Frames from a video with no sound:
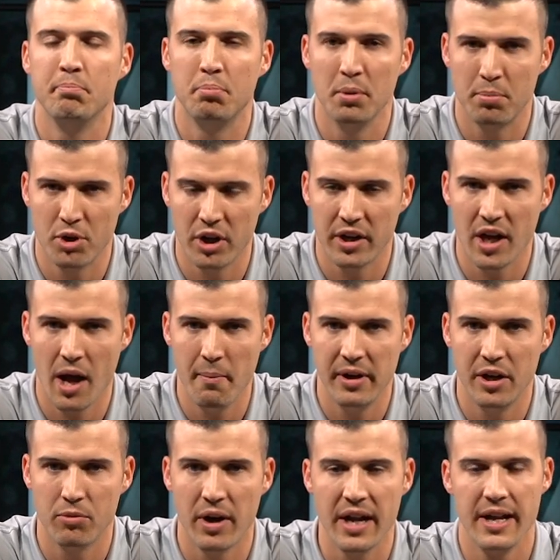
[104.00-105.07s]
But put a
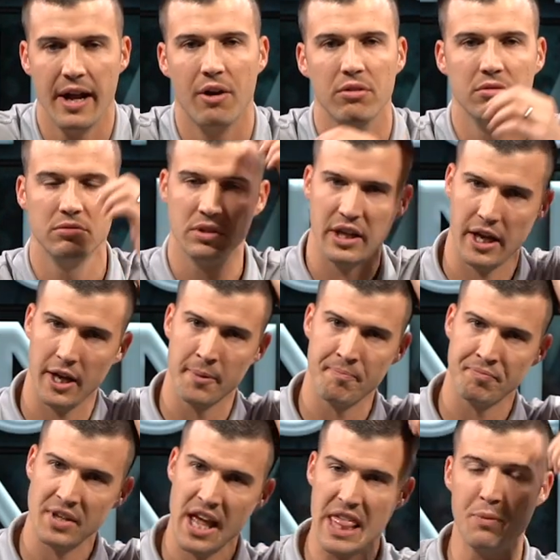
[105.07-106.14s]
comment in right now. Okay?
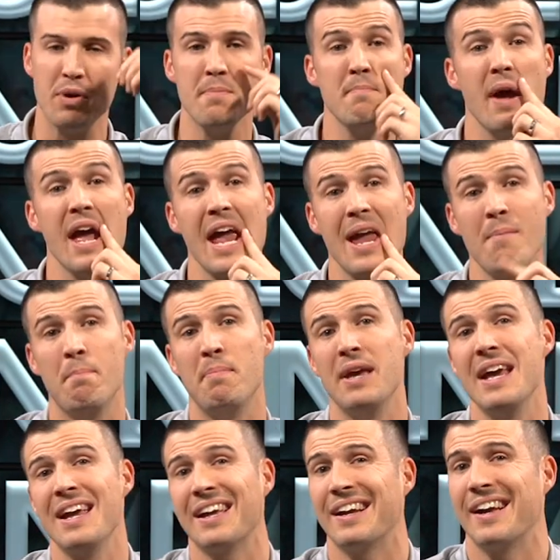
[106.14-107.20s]
And we may
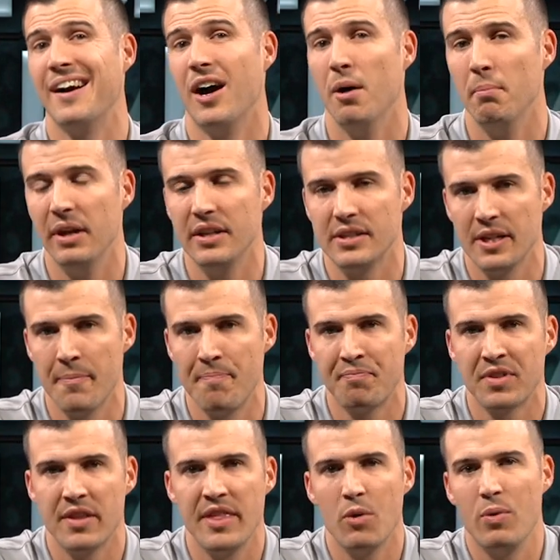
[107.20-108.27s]
pick a comment
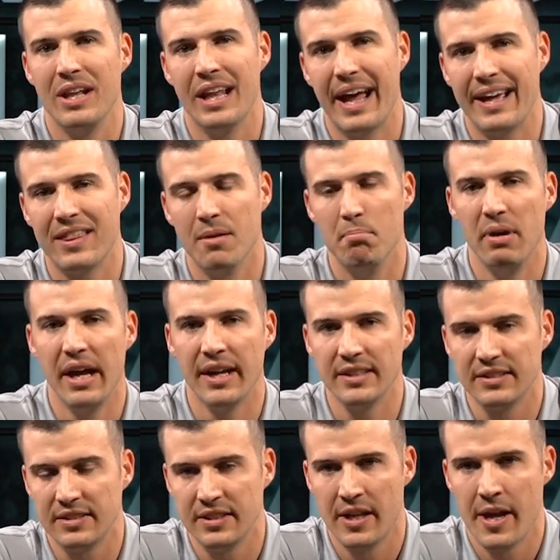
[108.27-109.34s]
that we like the
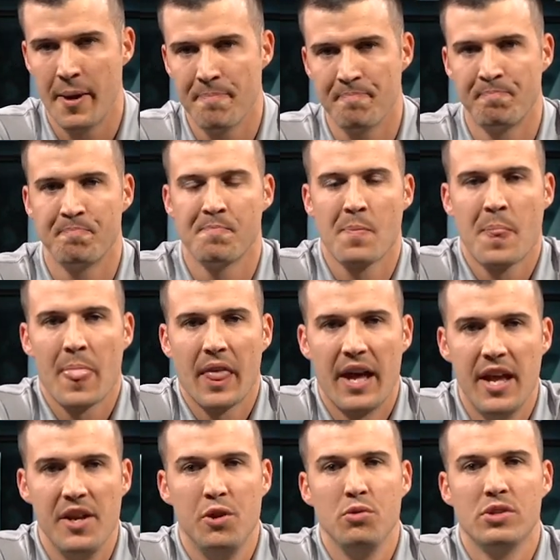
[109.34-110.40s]
best
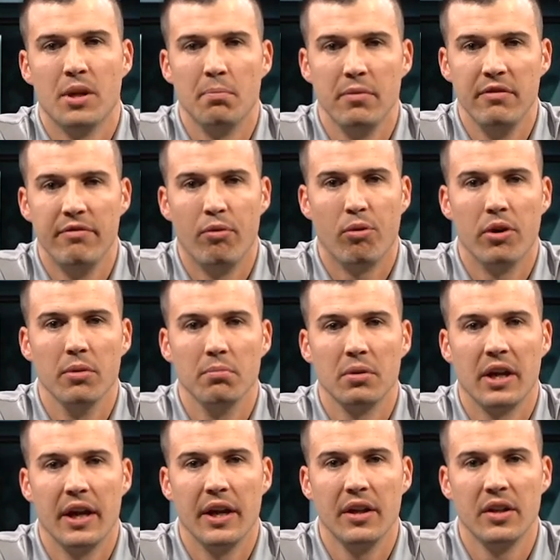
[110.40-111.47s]
and do something for.
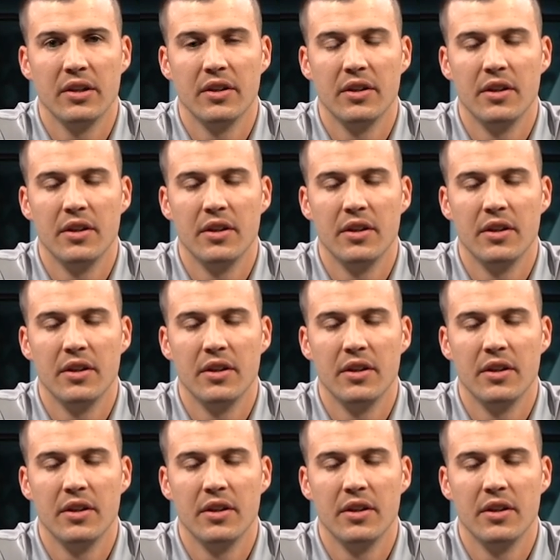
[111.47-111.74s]
Okay?